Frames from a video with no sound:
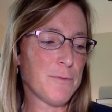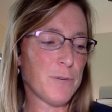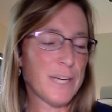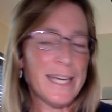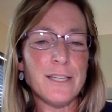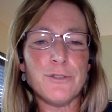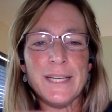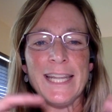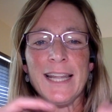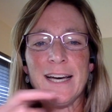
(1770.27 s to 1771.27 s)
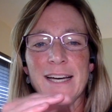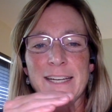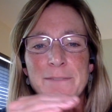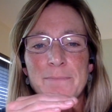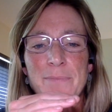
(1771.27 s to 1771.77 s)
get you in
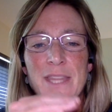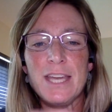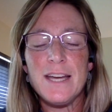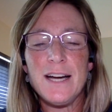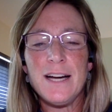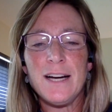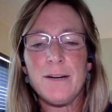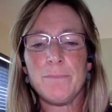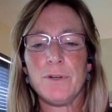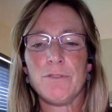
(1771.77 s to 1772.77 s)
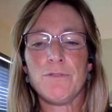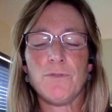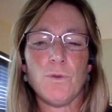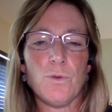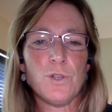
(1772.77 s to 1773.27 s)
line
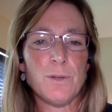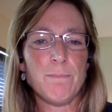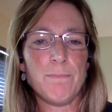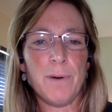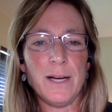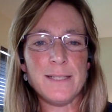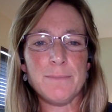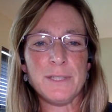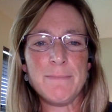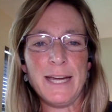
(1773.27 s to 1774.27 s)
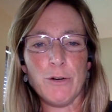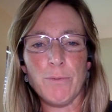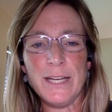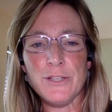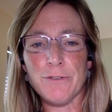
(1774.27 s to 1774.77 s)
to possibly make a
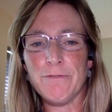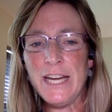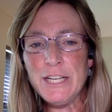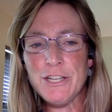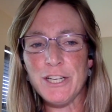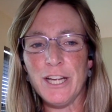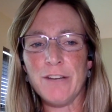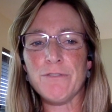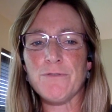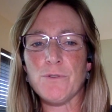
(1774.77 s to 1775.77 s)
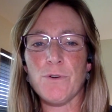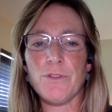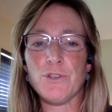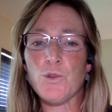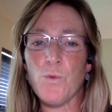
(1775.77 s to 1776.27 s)
reservation for
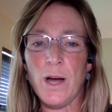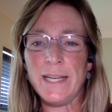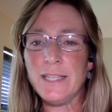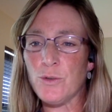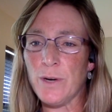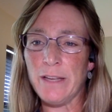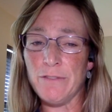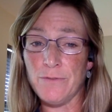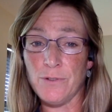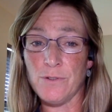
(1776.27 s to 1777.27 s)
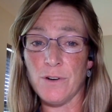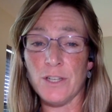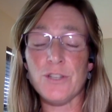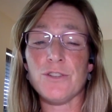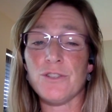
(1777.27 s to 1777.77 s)
the 2024
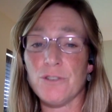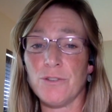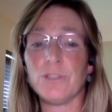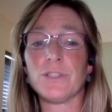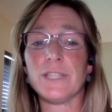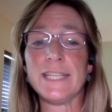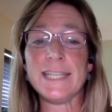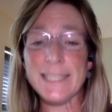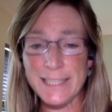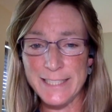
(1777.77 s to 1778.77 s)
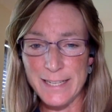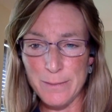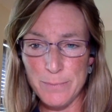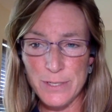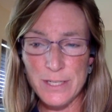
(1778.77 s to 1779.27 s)
solar
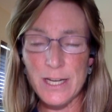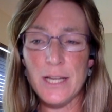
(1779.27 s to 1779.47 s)
eclipse,